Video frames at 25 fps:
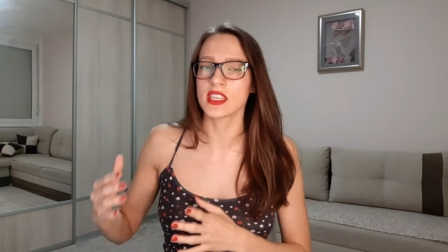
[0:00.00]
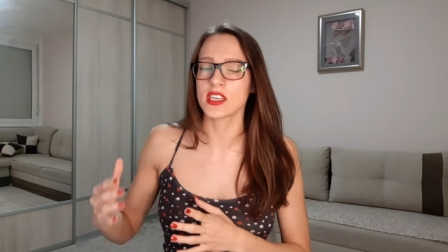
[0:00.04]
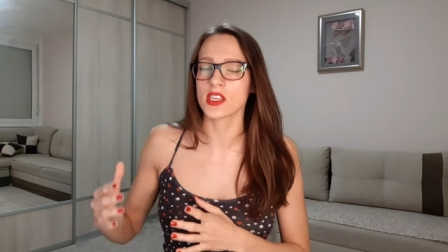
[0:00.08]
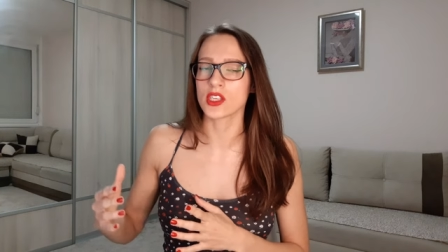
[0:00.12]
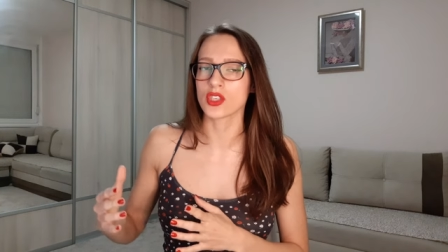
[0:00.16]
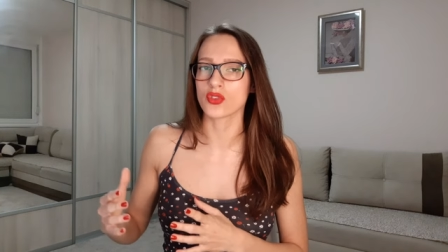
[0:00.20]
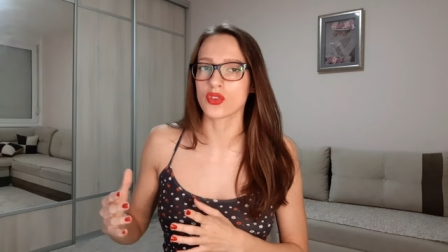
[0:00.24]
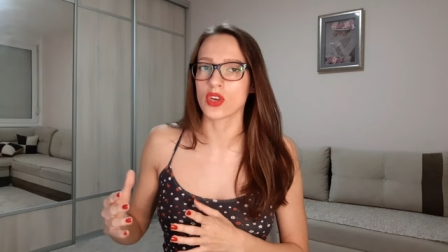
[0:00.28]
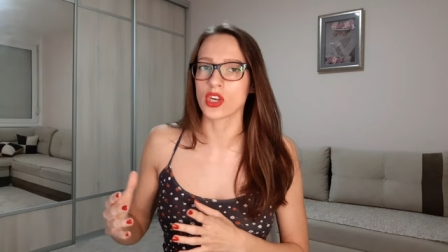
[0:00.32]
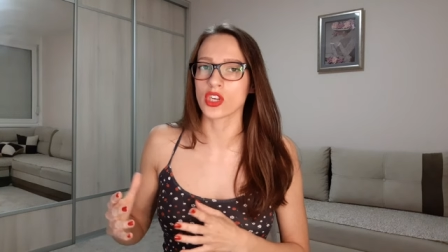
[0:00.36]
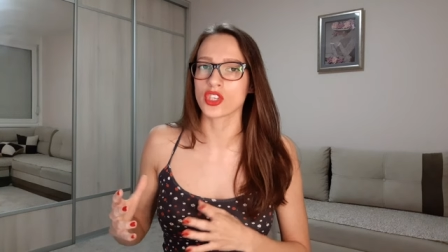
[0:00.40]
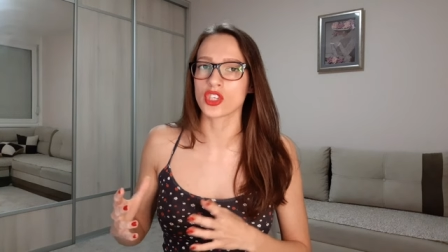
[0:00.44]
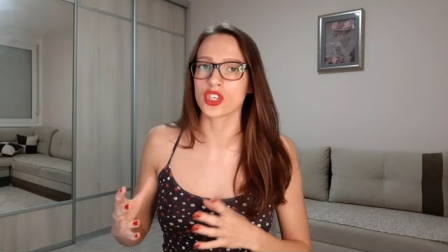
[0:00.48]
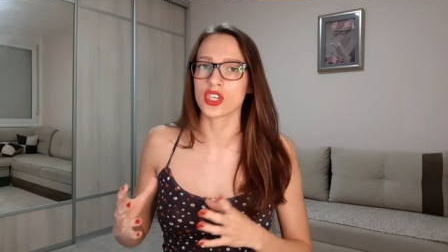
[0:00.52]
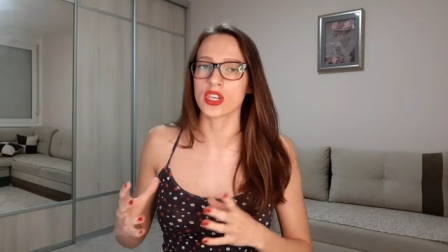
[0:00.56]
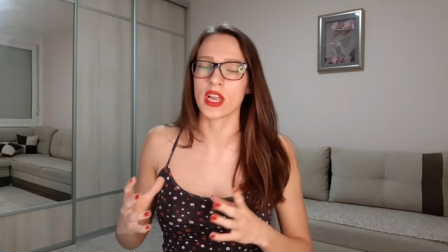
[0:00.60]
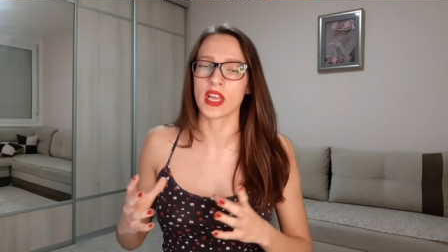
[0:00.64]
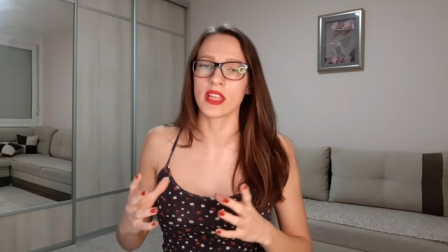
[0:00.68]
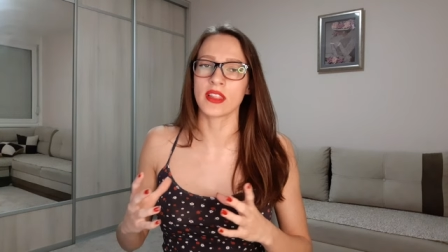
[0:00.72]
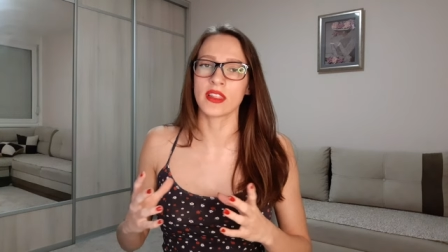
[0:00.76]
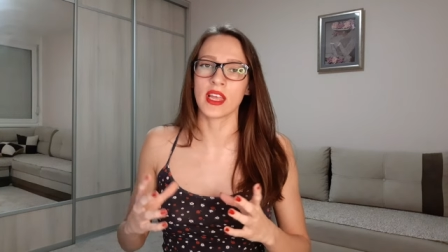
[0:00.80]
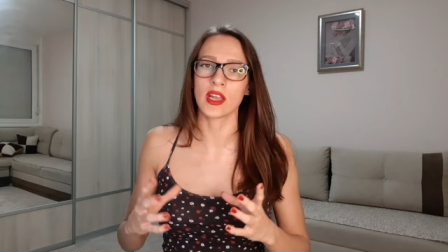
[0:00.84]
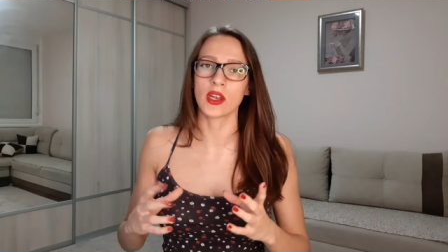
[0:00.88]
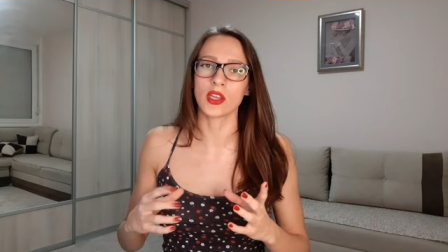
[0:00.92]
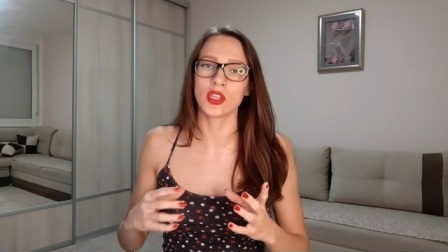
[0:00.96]
data structure
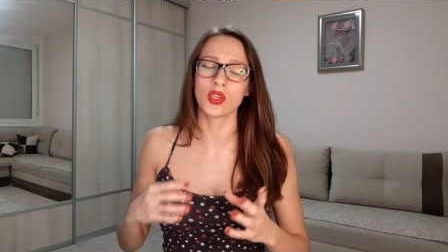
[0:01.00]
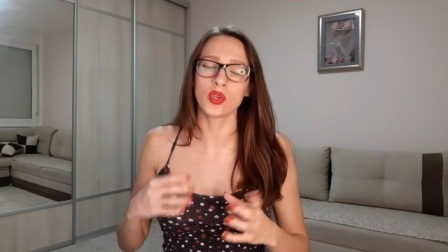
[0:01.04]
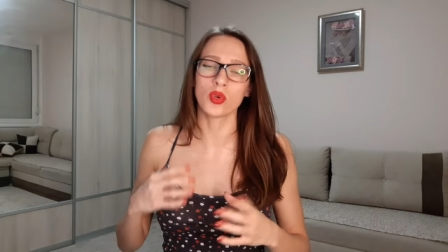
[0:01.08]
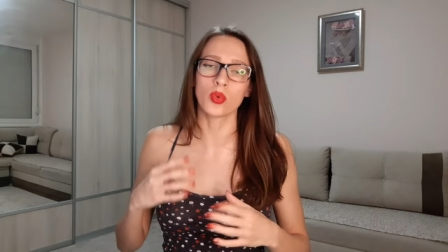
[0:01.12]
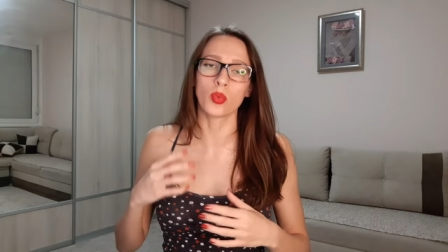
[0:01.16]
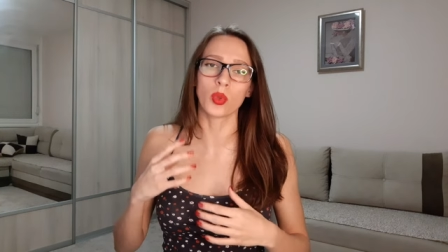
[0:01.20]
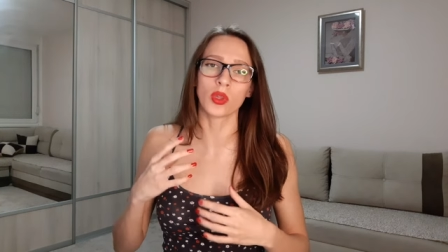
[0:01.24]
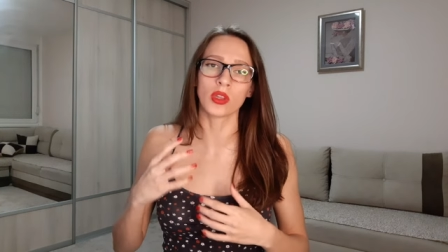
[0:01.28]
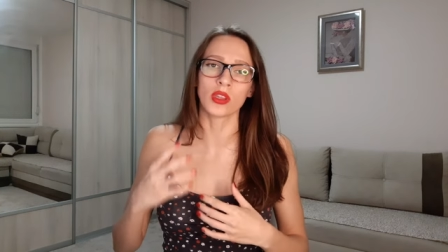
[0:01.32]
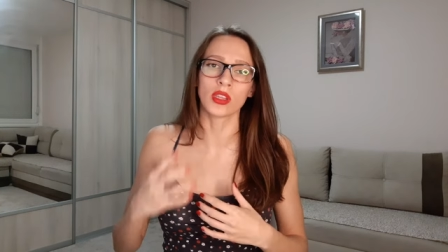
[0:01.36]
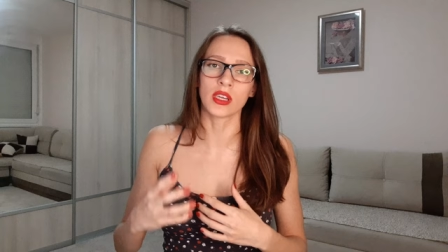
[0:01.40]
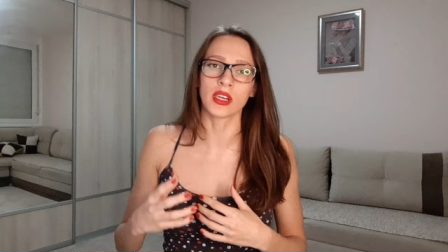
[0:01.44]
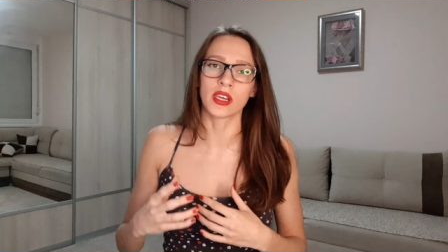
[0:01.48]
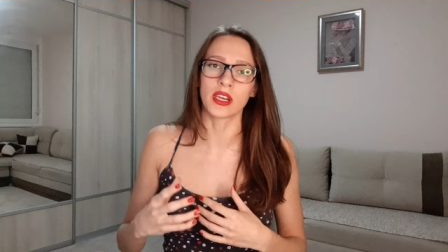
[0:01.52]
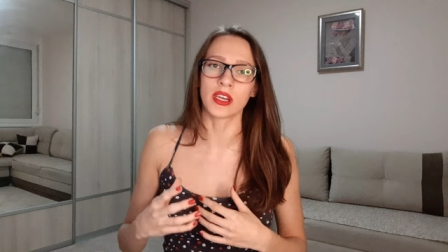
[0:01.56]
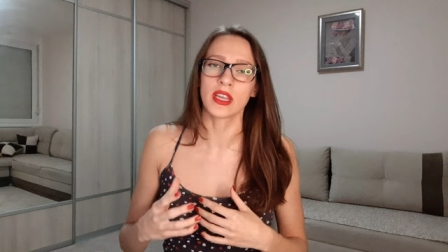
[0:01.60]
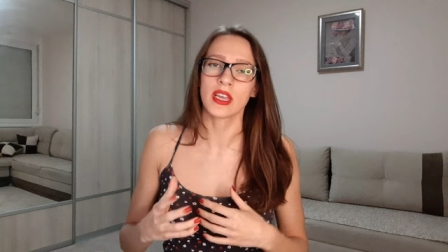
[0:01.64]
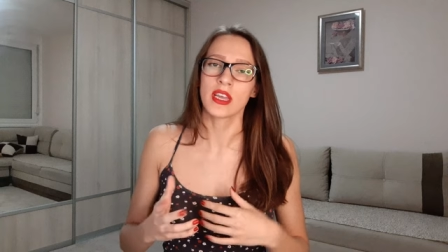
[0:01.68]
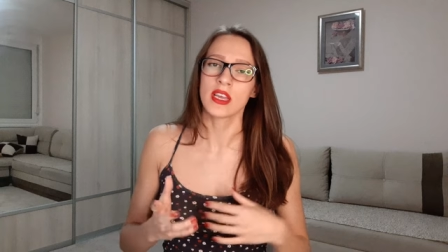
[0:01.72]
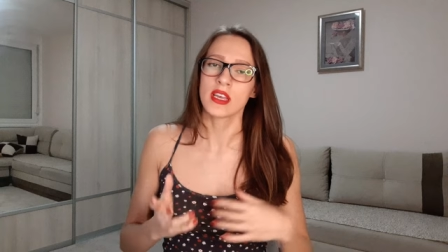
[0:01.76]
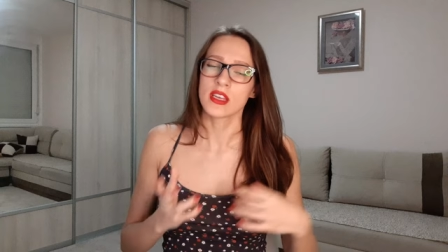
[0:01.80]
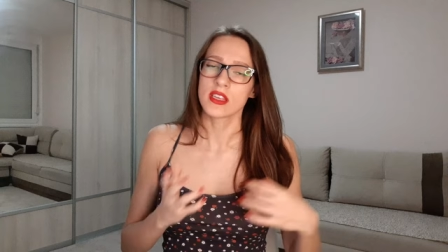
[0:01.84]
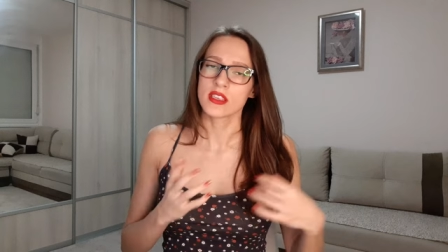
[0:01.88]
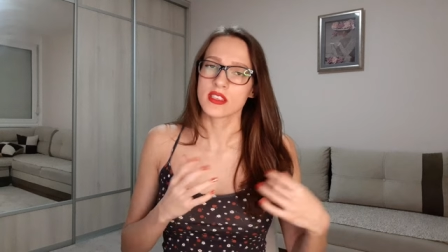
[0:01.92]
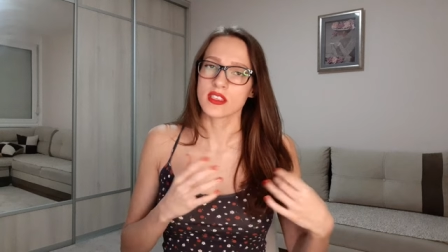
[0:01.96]
and then you will learn